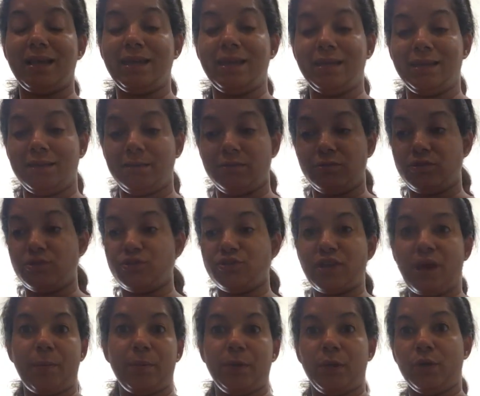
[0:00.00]
and just
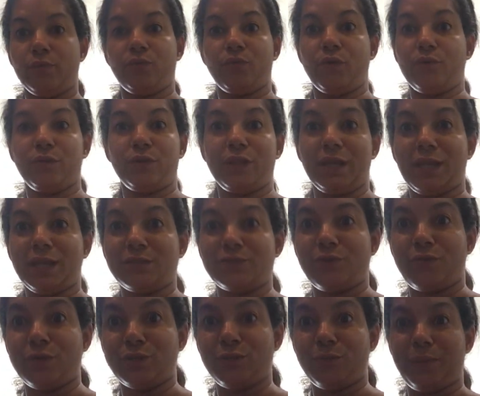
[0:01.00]
how beautiful everything is
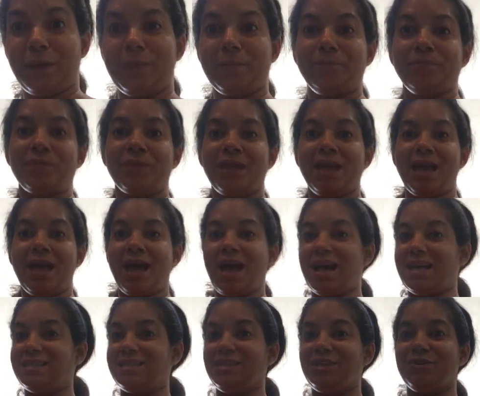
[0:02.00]
going to be.
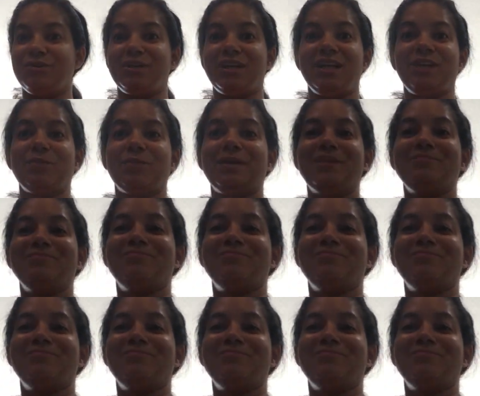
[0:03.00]
I'll see you in a little bit.